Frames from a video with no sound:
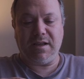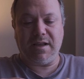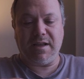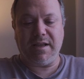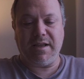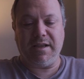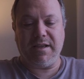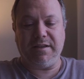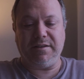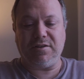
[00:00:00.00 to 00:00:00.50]

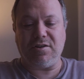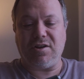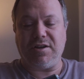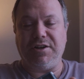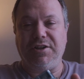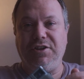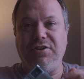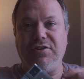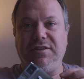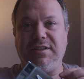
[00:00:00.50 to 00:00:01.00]
and kind
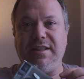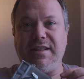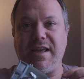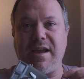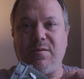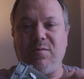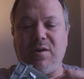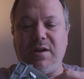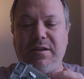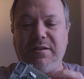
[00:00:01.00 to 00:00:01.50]
of use it
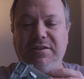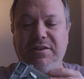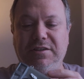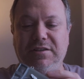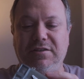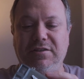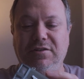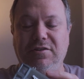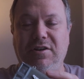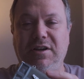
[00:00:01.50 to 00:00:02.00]
that way,
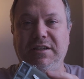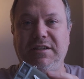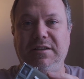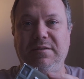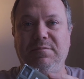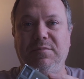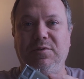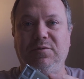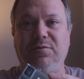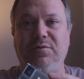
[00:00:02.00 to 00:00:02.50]
just a
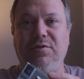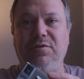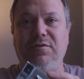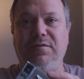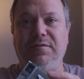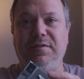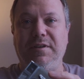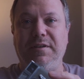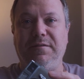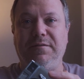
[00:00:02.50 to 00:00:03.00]
19mm
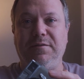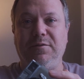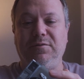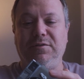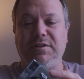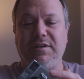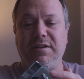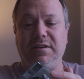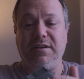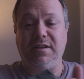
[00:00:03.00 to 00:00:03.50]
UV
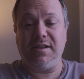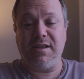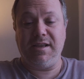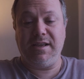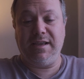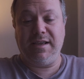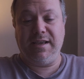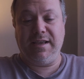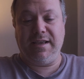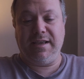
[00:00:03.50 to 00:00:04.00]
filter,
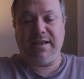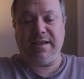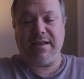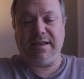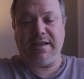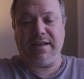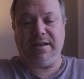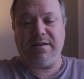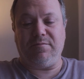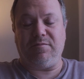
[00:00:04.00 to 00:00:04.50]

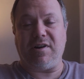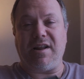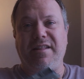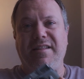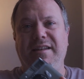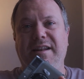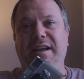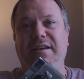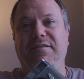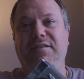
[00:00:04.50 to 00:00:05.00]
rather
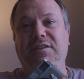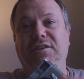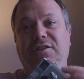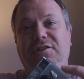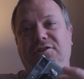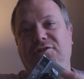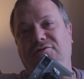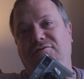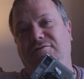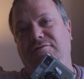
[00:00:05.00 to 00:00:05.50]
than having to
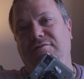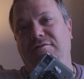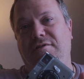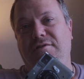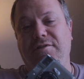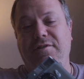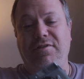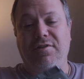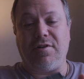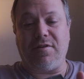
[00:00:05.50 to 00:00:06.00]
screw
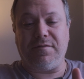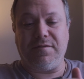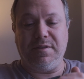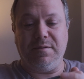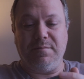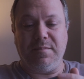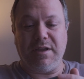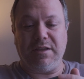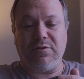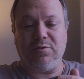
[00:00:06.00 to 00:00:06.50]
on and off the
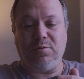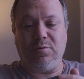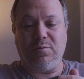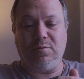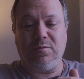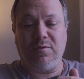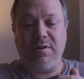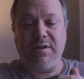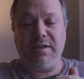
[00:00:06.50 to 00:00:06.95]
metal